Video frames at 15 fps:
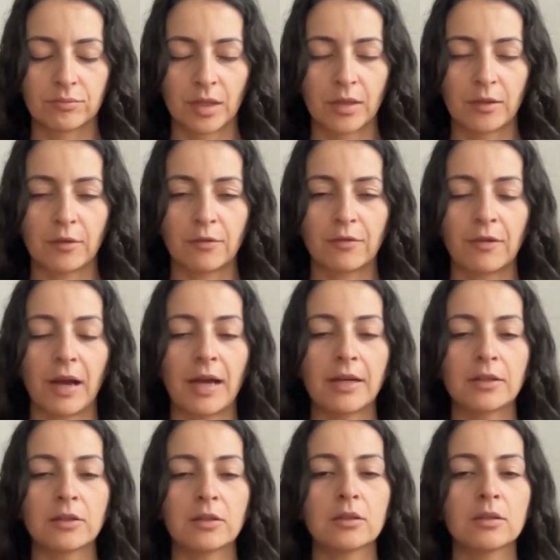And the
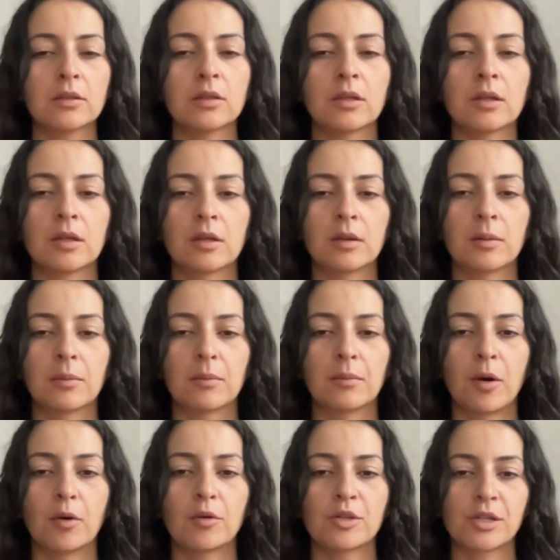final
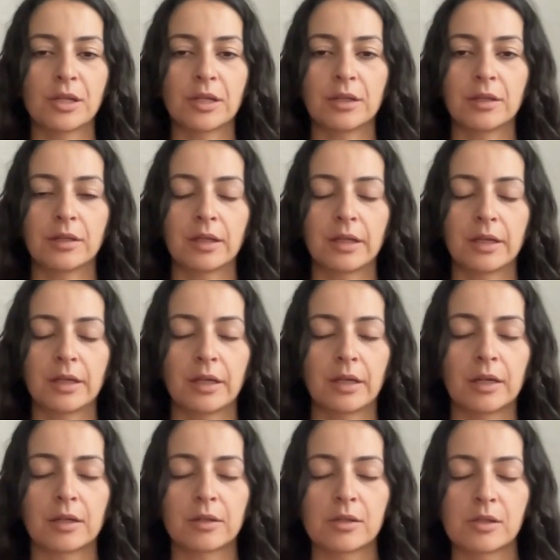motion
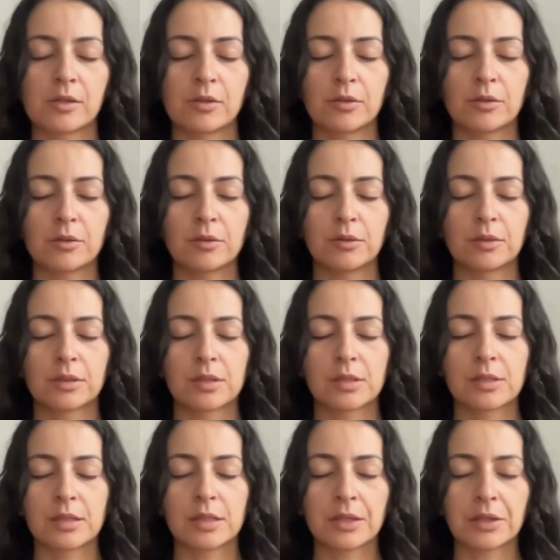here to
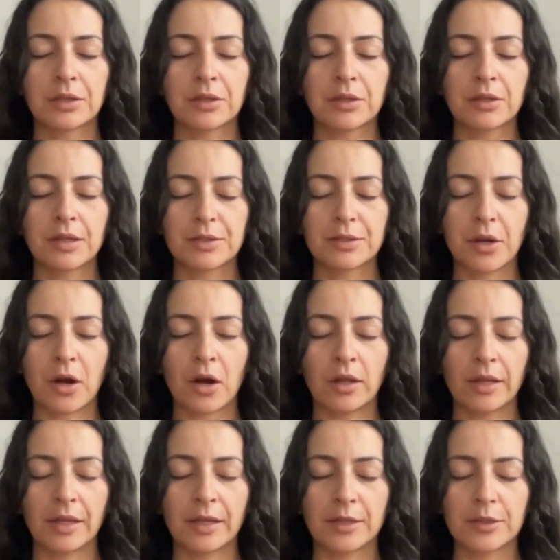seal this all
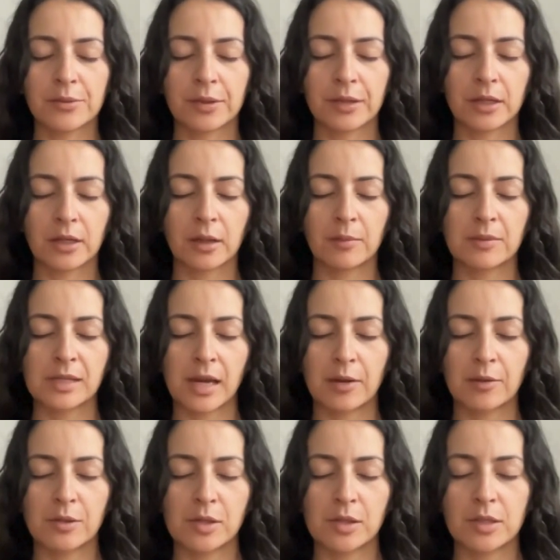in is we're going to come
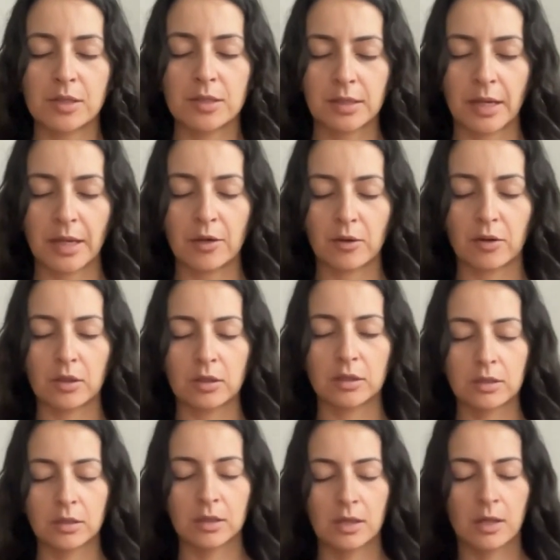down to the sacral
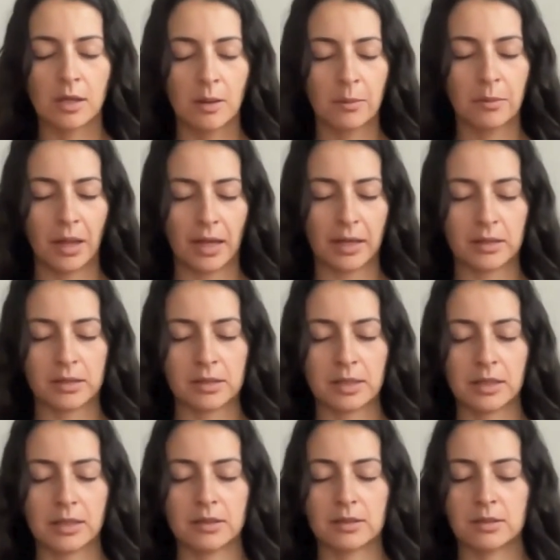
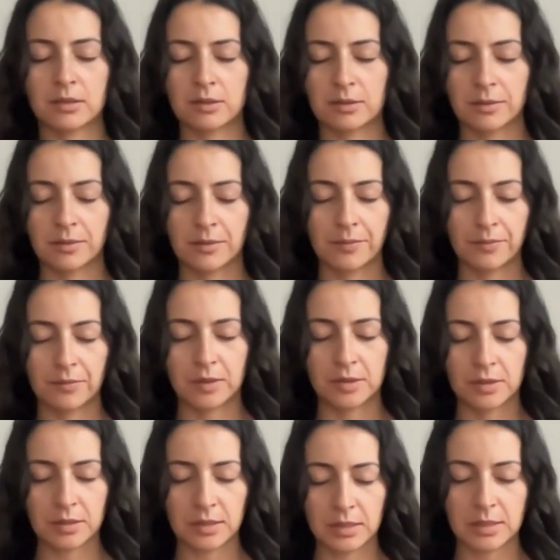plexus. This
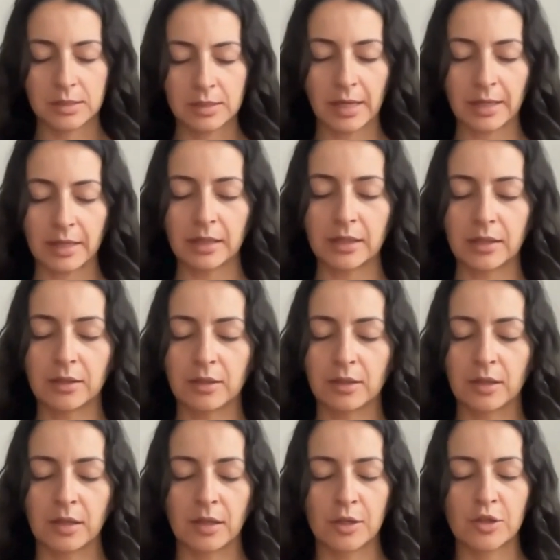is the second
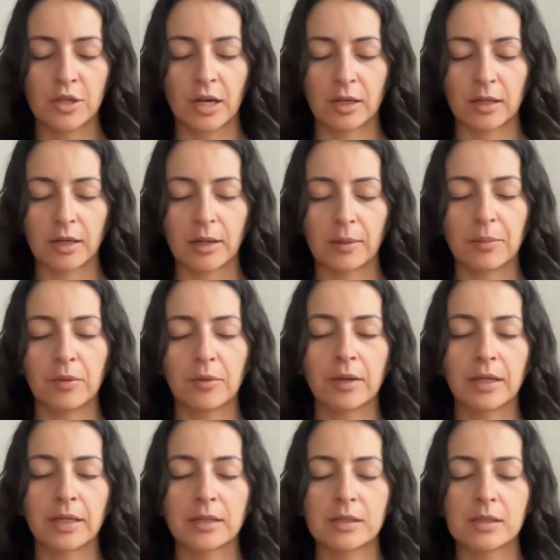chakra
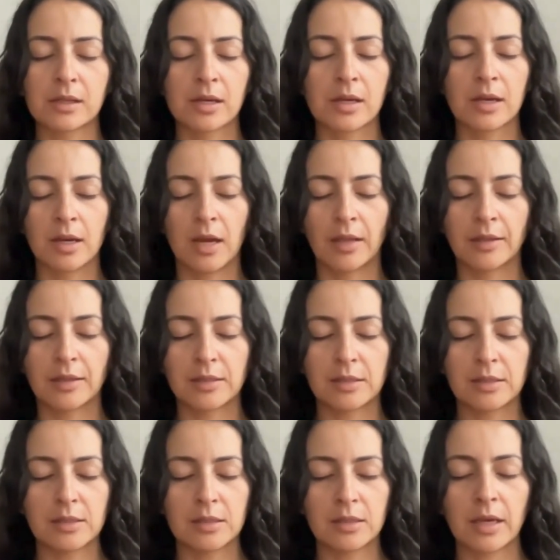point. And this
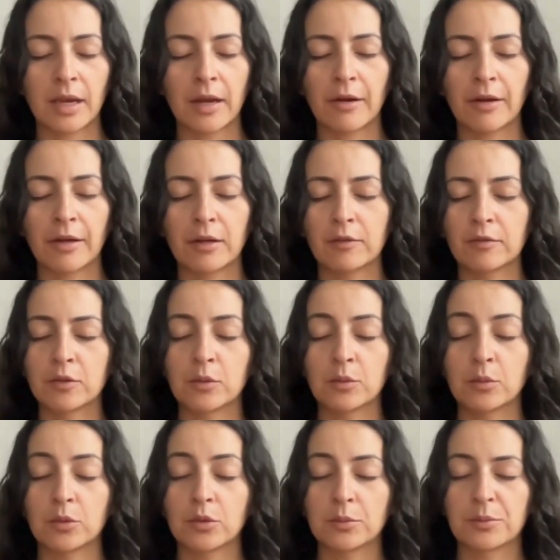is the area of the
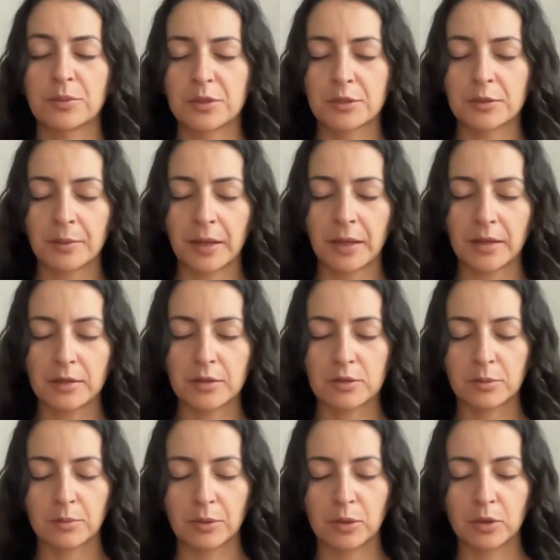womb
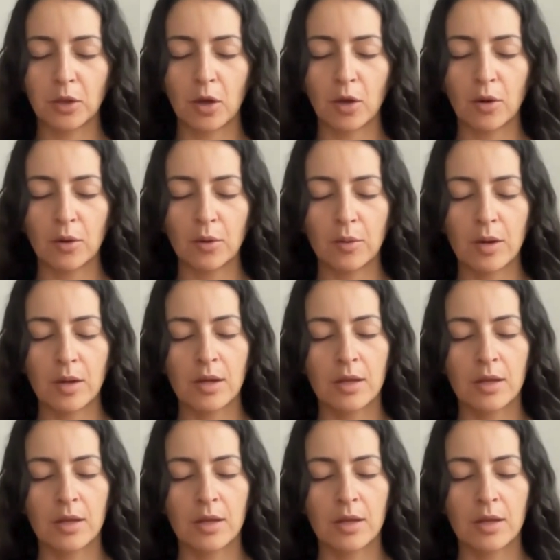space below